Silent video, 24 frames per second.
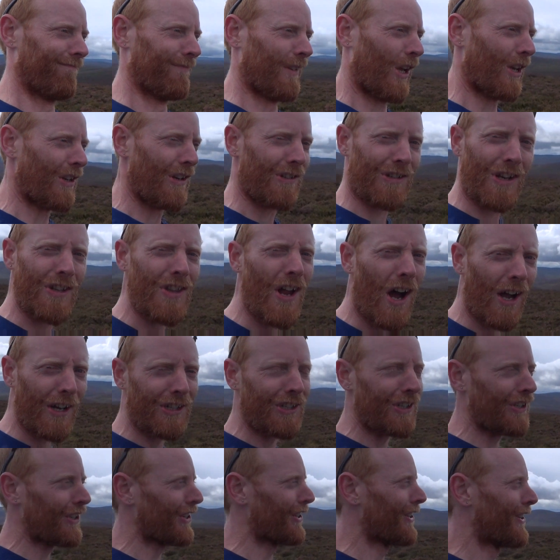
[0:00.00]
because it's
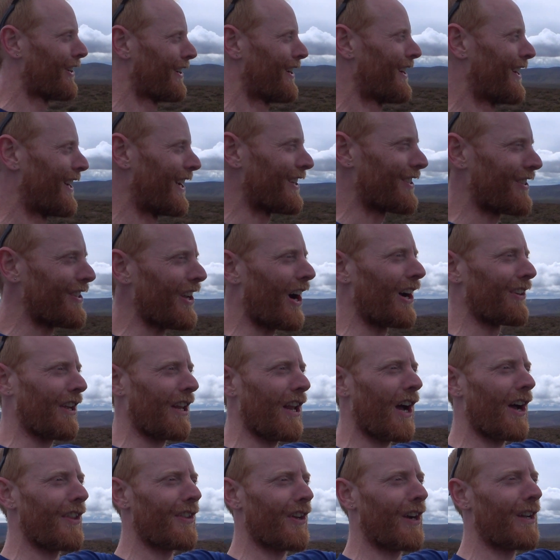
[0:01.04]
nice. I
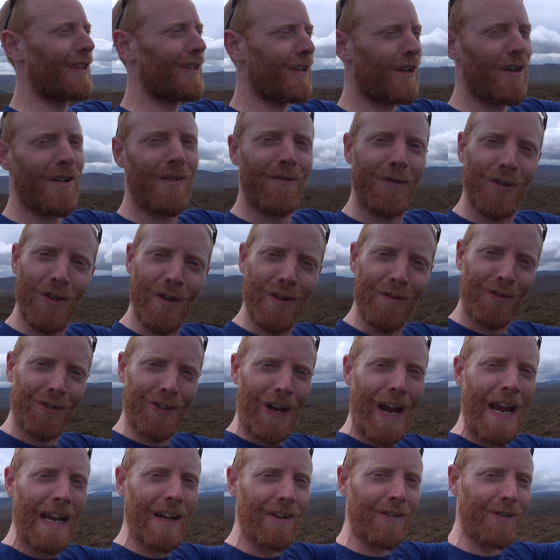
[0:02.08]
like the idea of sort of
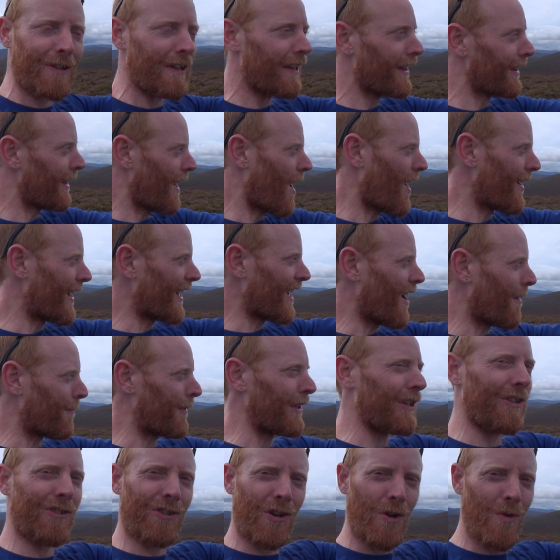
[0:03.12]
sailors lining up
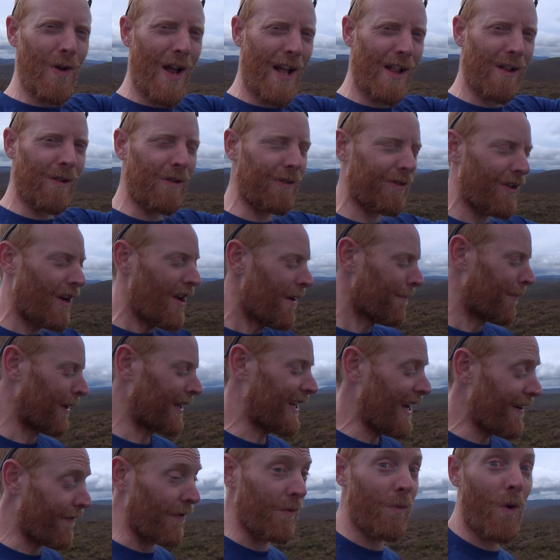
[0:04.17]
these two hills,
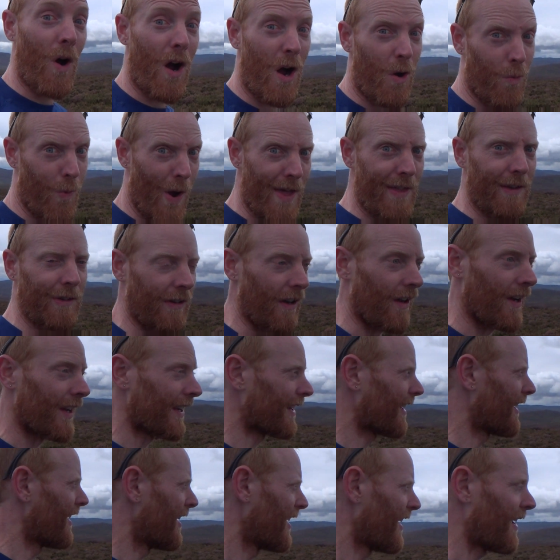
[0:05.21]
but given what our weather's
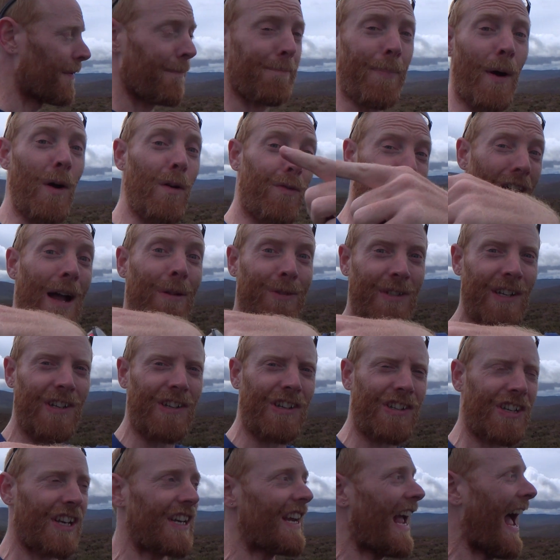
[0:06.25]
like, both out at
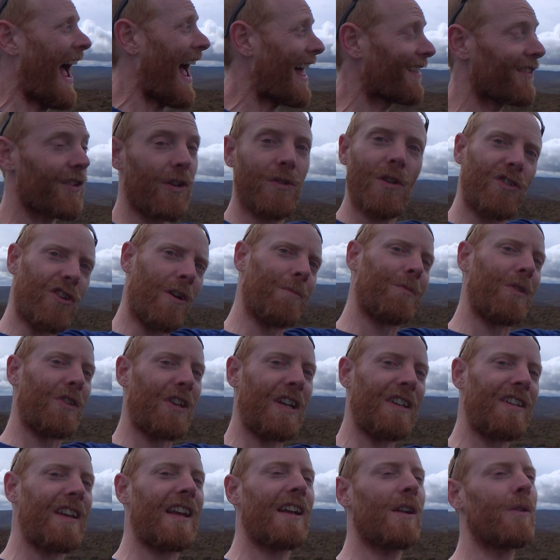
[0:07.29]
sea and on the tops of
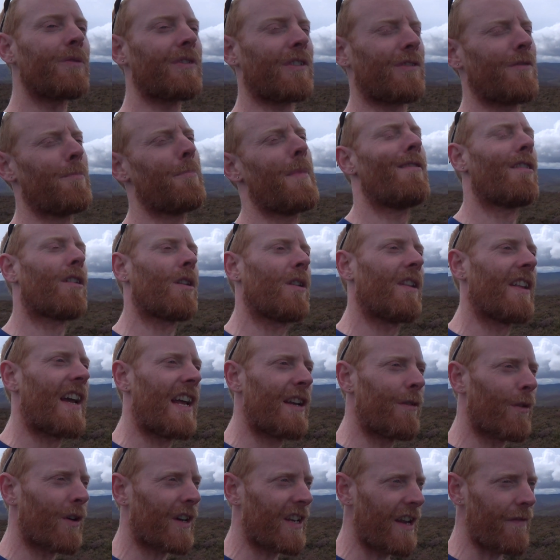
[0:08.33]
these hills, it's a miracle that
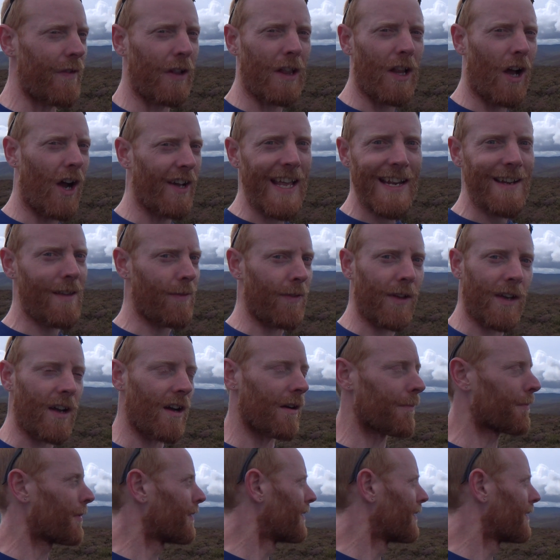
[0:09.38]
anyone can ever line anything up,